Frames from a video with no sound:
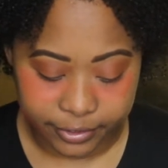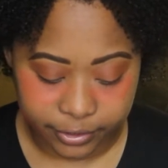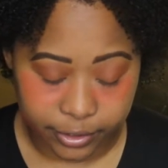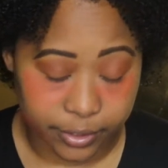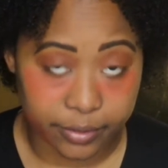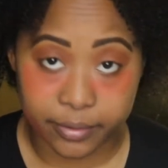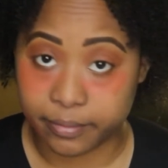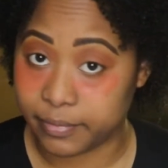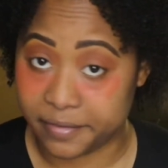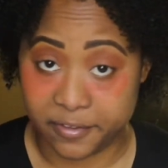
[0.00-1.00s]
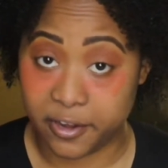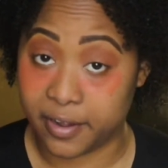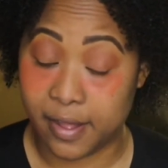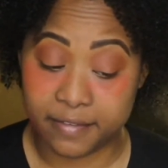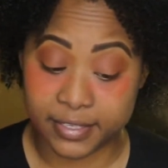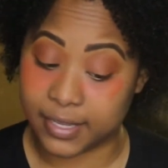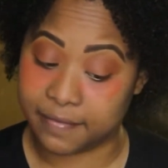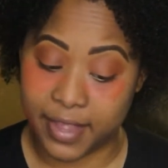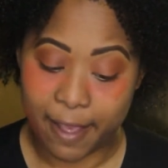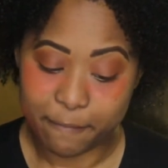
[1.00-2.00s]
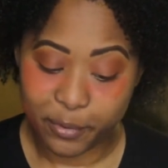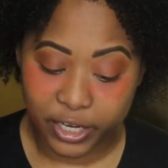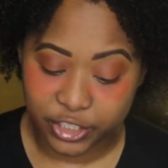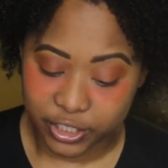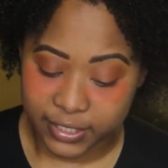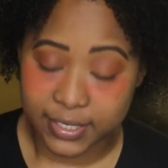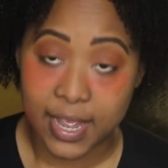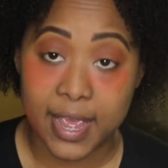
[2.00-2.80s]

So I figure obviously if they have brushes,